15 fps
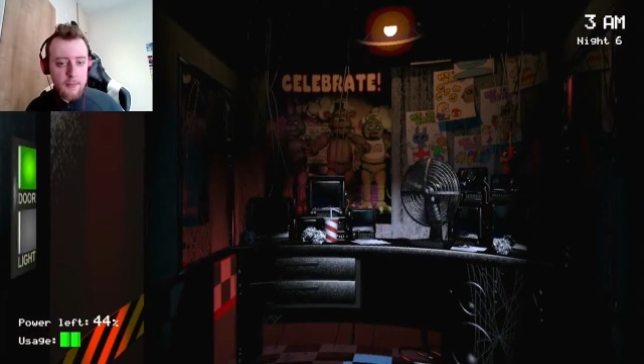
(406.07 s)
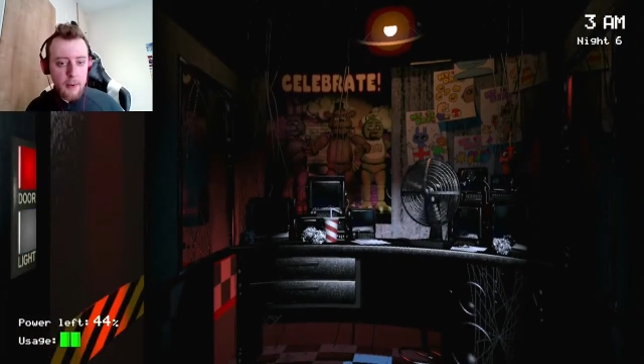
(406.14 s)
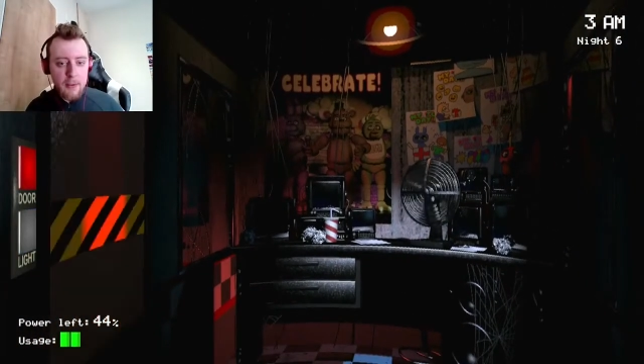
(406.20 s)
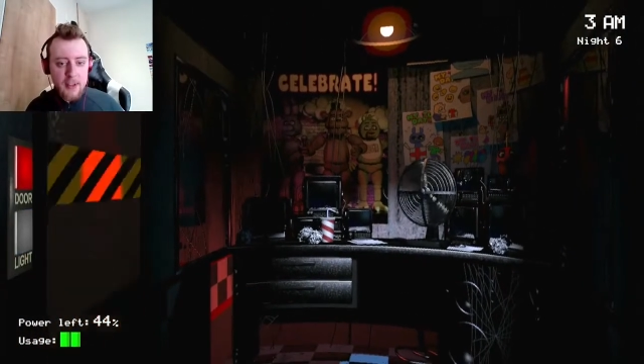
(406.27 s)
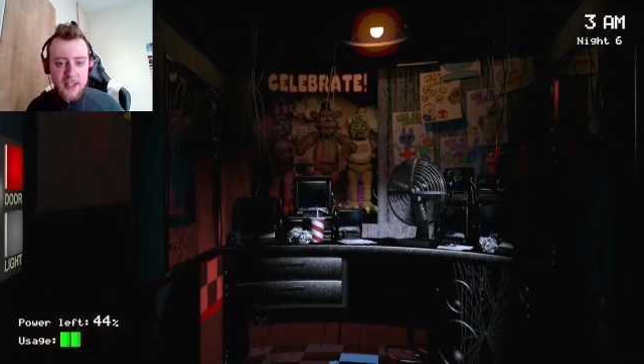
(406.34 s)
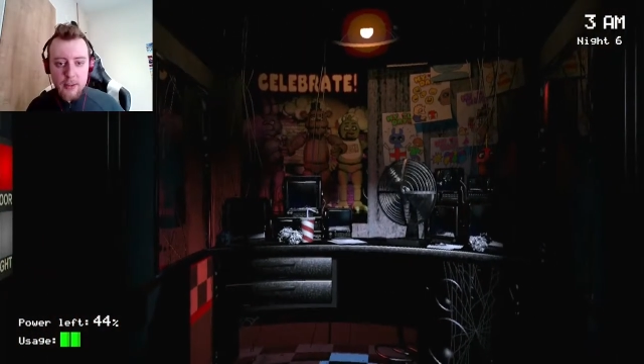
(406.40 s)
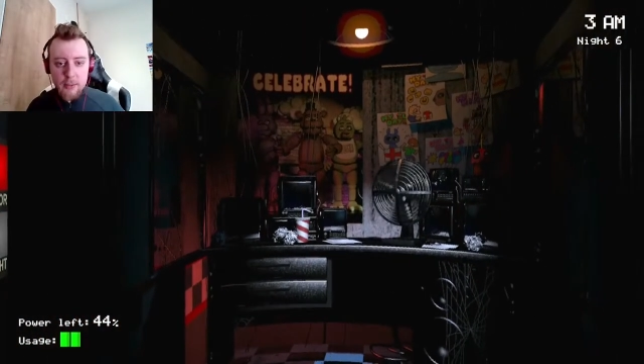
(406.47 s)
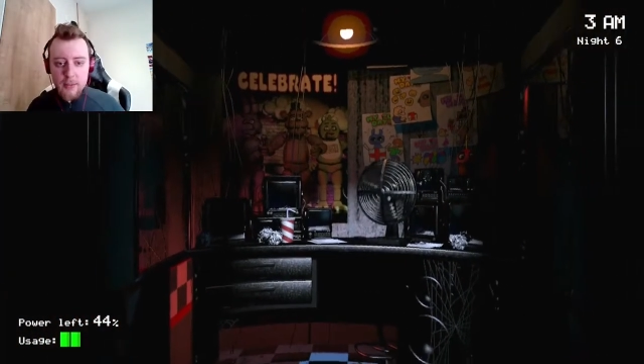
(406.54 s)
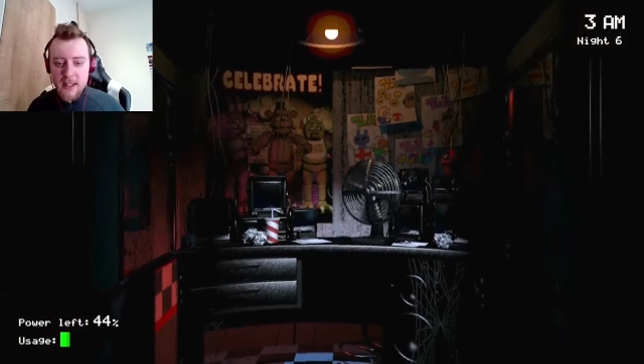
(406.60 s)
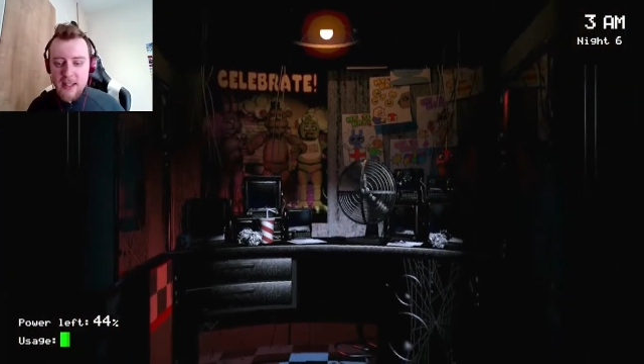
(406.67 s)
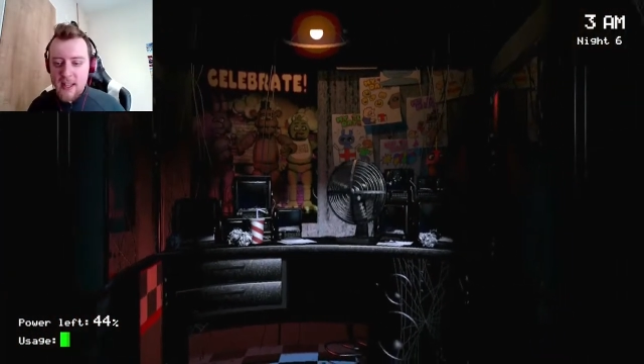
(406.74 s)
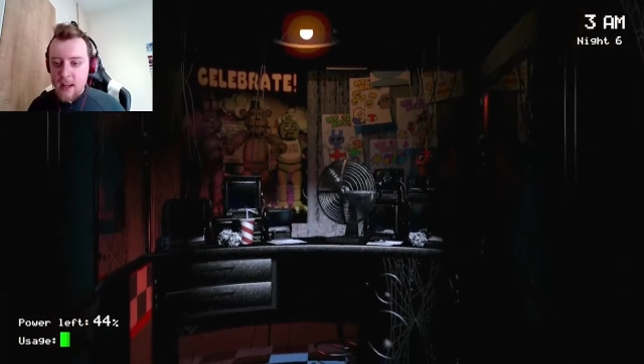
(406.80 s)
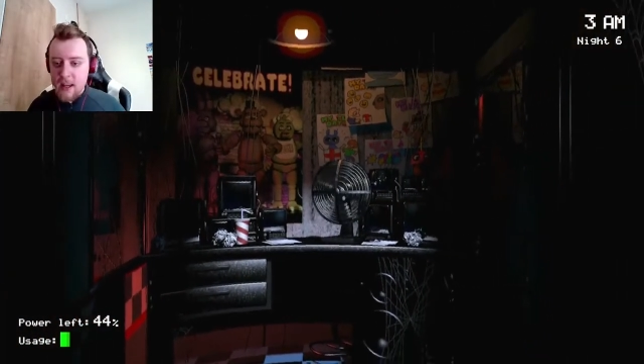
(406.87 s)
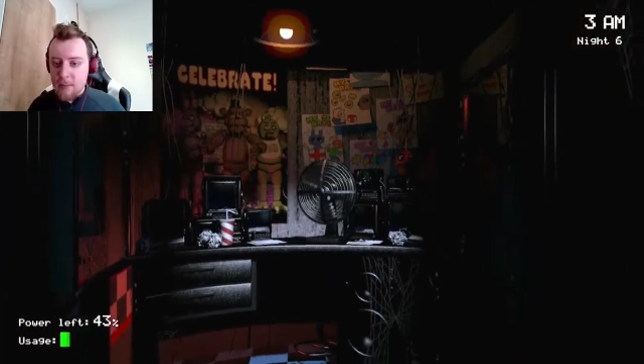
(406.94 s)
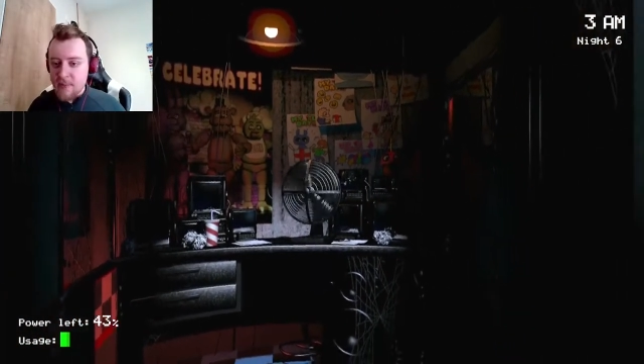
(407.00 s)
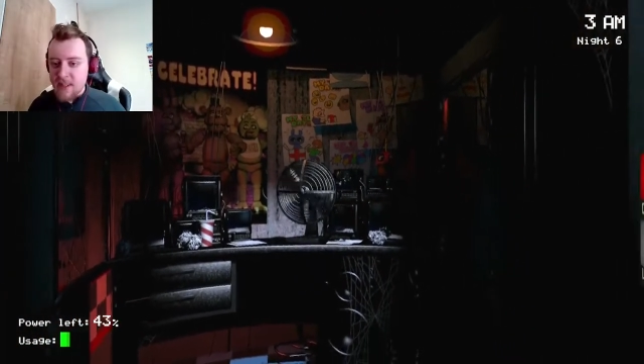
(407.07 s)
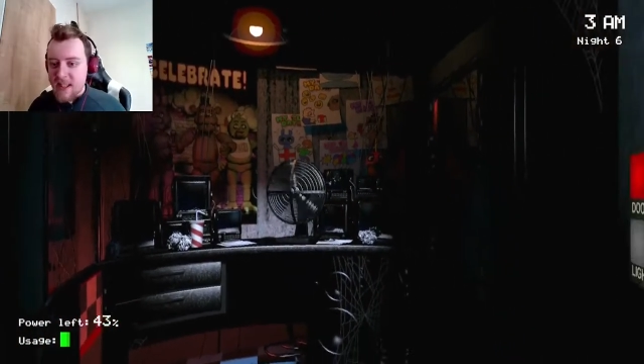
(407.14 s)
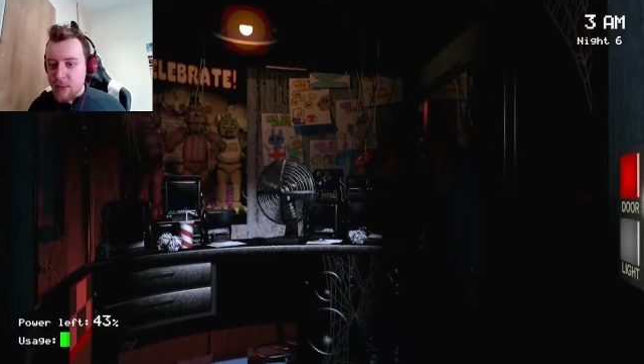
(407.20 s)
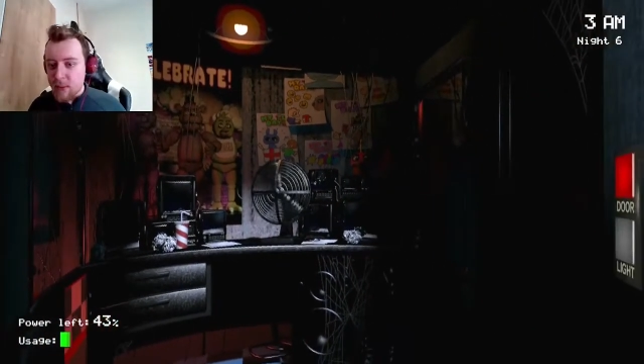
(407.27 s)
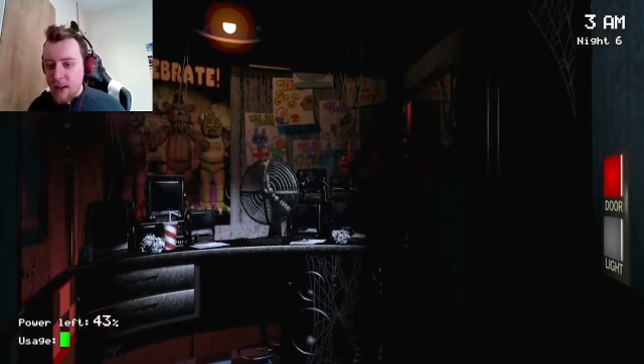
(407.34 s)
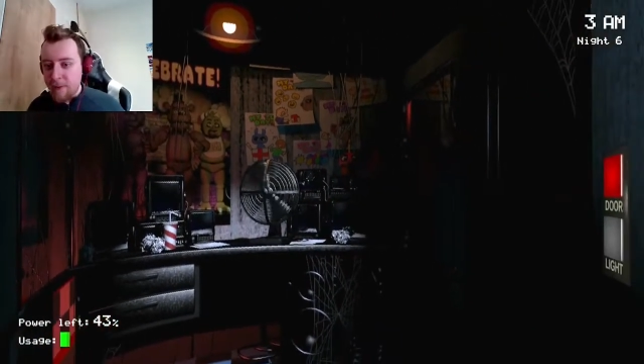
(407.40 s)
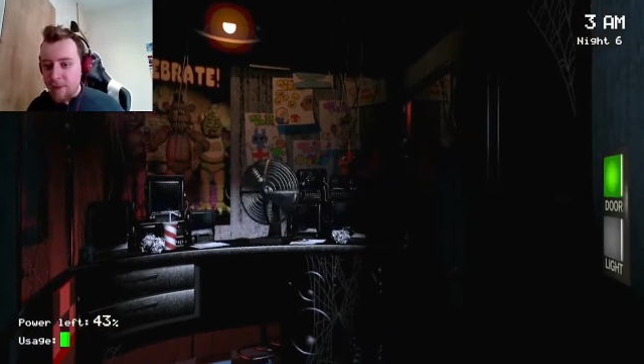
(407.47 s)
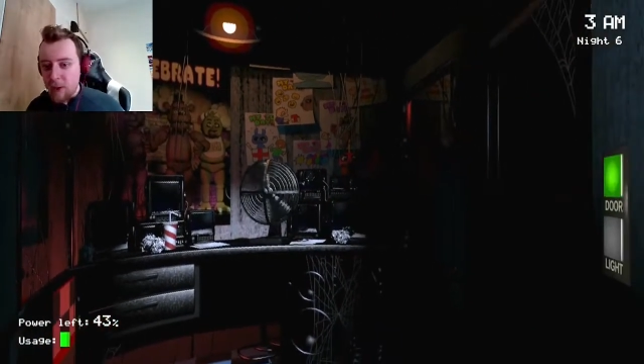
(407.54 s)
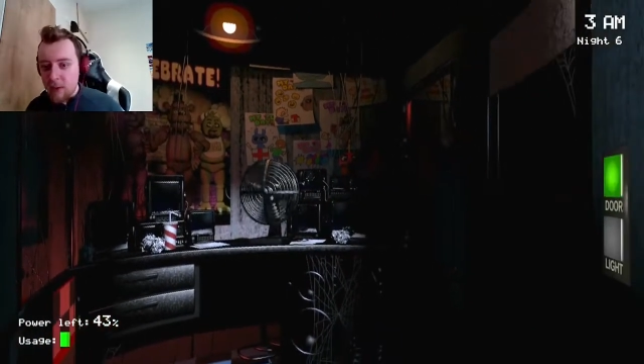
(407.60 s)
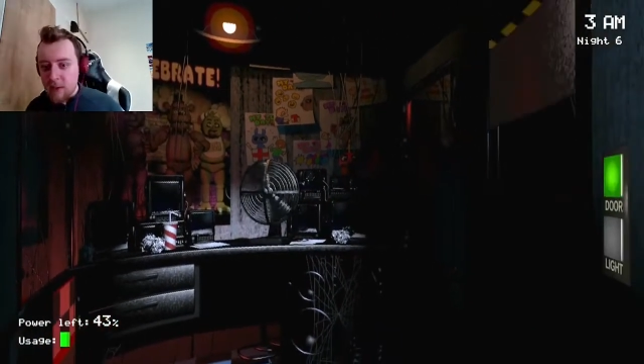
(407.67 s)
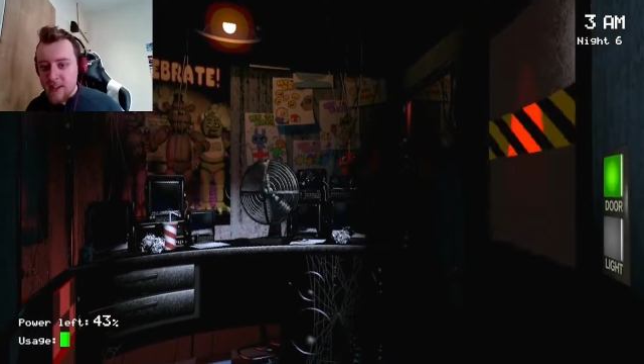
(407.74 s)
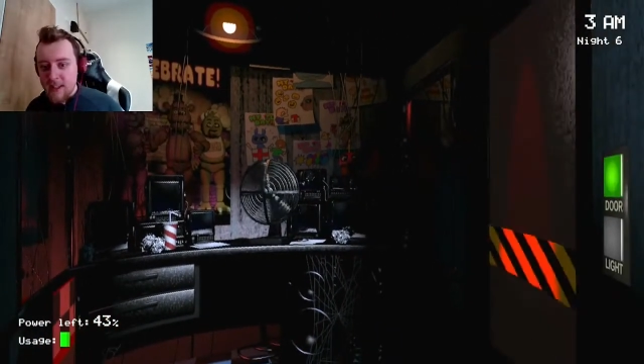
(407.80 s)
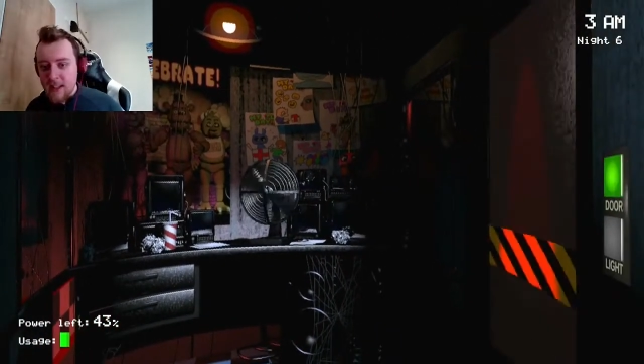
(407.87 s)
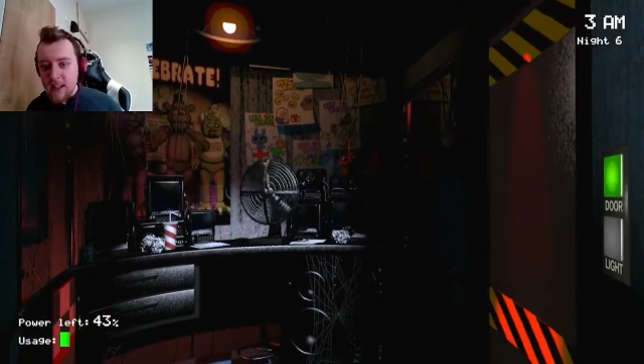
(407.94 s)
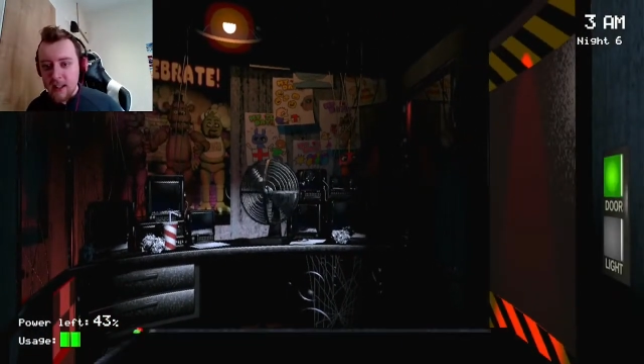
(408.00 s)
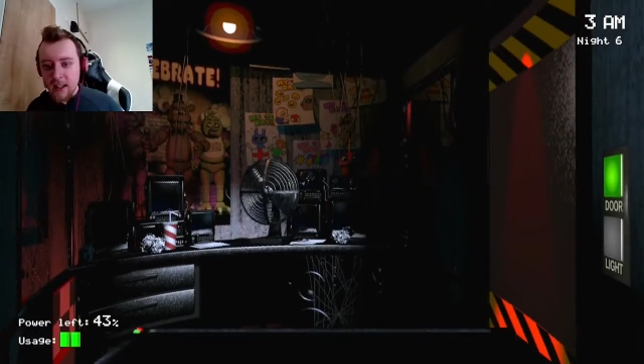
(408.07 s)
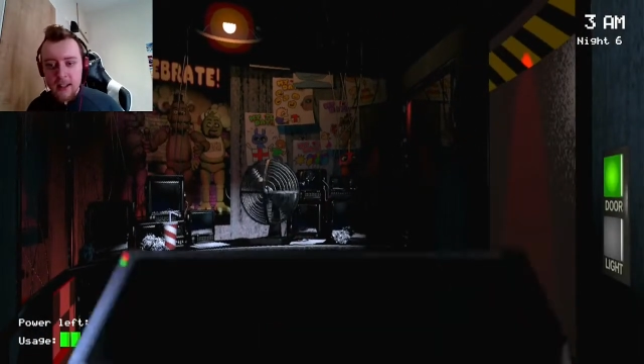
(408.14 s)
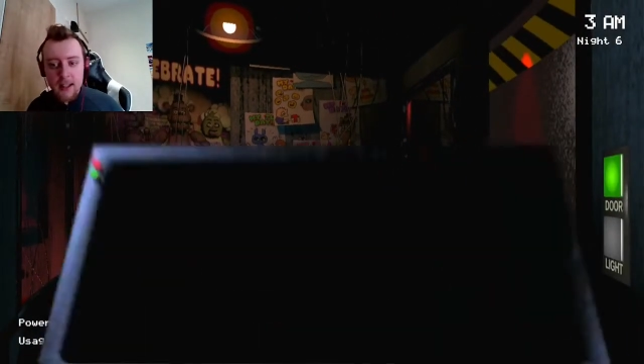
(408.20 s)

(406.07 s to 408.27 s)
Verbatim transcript: There were some attempts where Foxy, you